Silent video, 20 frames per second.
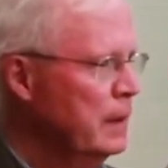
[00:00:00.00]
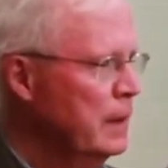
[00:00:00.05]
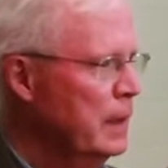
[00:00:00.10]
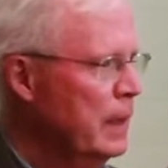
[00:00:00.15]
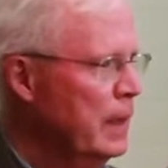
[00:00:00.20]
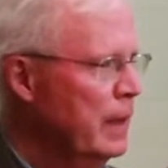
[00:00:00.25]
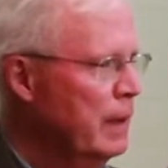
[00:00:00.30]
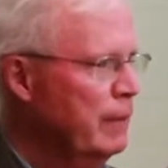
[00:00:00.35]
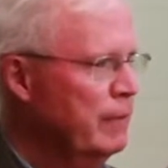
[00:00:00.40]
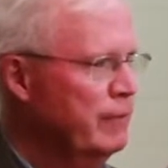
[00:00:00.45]

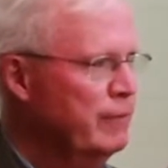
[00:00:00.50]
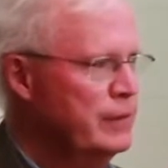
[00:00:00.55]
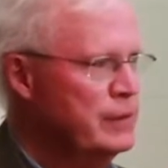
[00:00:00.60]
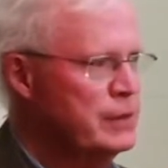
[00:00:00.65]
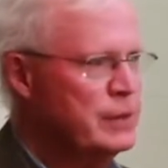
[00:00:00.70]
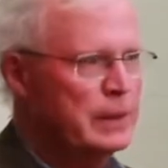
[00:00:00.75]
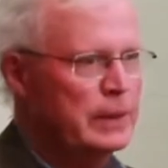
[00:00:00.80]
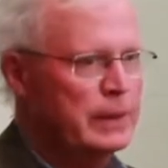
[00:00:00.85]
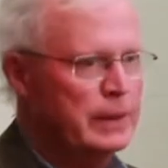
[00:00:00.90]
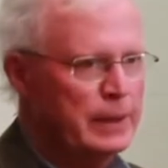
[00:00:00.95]
how
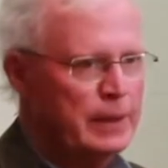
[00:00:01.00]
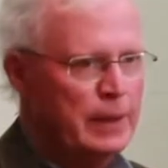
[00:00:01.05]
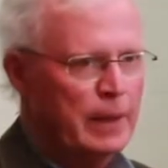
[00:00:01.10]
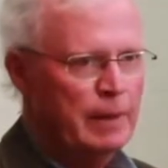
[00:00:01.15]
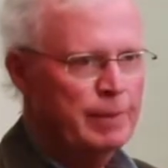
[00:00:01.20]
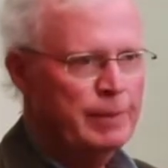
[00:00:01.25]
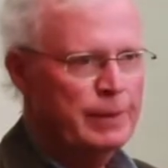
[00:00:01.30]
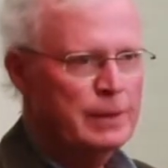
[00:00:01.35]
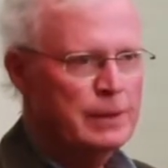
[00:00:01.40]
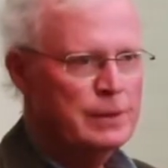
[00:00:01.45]
efficiently it
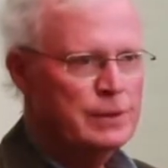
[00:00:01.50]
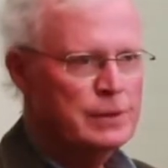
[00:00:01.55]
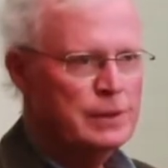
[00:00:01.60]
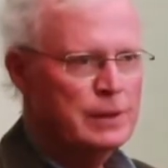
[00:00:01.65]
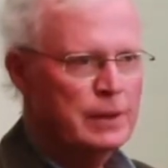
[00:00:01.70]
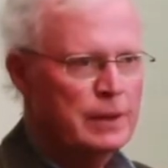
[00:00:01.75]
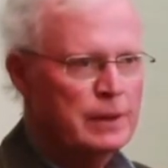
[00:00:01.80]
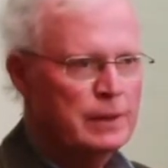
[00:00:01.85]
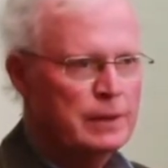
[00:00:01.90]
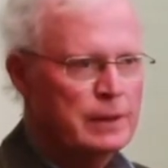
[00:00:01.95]
happens
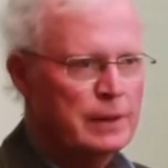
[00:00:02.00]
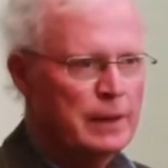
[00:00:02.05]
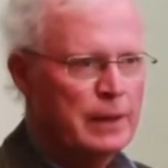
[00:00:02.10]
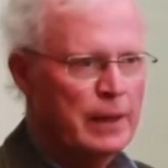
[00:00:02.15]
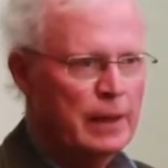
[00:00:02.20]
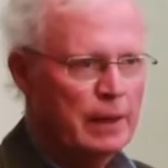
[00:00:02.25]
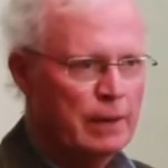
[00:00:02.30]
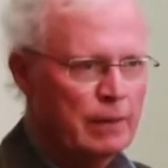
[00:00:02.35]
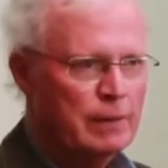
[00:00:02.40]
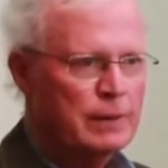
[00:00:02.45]
and
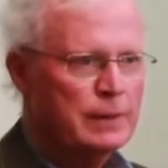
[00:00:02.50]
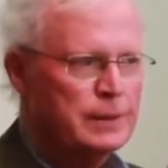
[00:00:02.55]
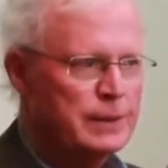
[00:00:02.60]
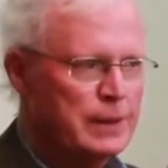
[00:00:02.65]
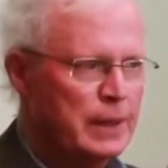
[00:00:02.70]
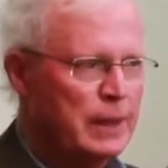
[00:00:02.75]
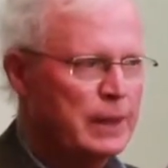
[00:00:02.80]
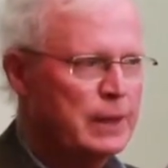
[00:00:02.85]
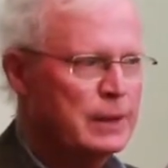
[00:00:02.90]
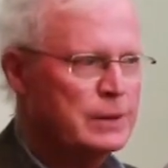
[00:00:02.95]
how long it
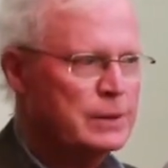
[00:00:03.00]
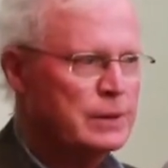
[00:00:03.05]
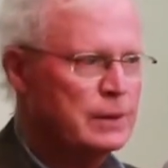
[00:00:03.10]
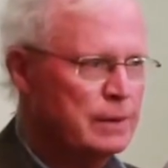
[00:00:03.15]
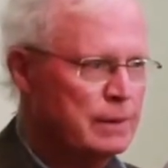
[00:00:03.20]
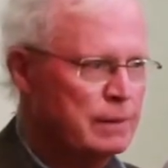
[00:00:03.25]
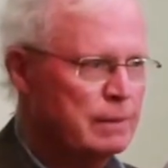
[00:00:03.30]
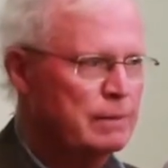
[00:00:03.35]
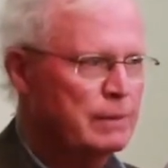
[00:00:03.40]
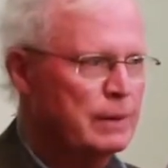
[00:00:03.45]
takes
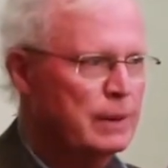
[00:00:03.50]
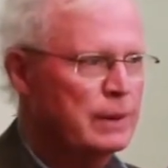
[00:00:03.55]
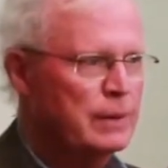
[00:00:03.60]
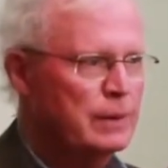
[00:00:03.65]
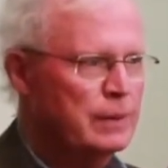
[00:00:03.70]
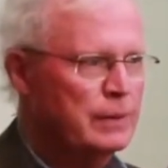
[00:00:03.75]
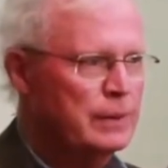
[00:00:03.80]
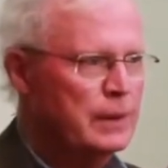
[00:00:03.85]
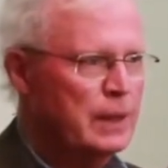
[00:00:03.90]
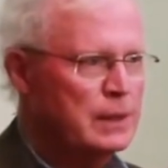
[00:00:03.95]
and
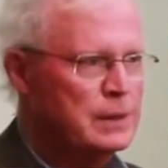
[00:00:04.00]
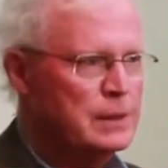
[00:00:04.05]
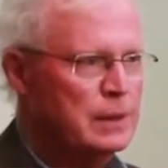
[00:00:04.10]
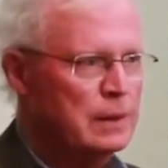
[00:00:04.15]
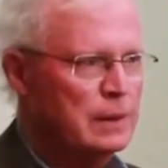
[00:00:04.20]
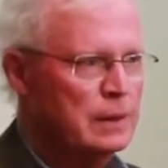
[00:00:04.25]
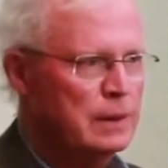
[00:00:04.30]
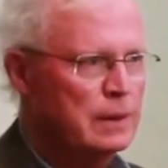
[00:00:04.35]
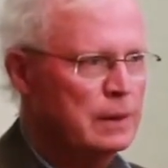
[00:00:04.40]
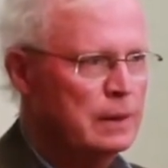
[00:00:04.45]
who does it.